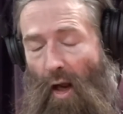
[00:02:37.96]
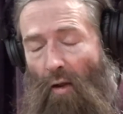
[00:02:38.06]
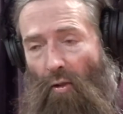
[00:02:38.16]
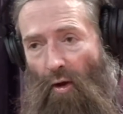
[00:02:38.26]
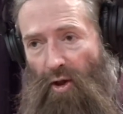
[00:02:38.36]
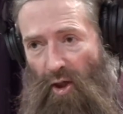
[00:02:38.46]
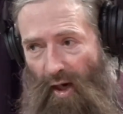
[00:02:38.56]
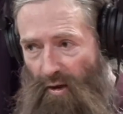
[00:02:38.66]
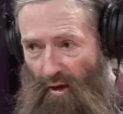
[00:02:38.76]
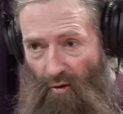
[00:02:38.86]
And those
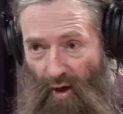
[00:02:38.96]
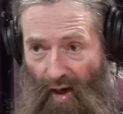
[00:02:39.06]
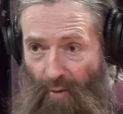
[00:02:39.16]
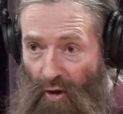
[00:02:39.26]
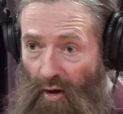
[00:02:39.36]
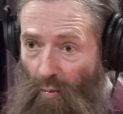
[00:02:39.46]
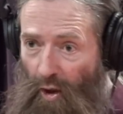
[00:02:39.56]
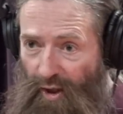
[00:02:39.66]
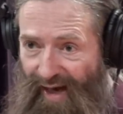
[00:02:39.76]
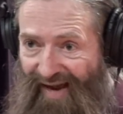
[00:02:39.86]
changes, the reason I'm using the
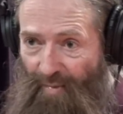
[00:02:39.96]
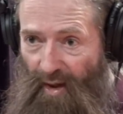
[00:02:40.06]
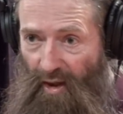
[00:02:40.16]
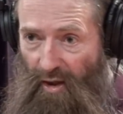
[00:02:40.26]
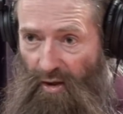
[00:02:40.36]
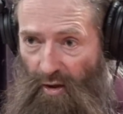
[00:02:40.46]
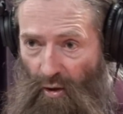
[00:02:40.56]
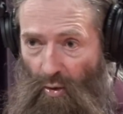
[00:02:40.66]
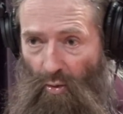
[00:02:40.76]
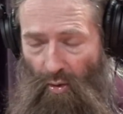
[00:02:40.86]
word damage
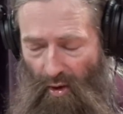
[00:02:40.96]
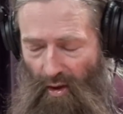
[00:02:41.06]
to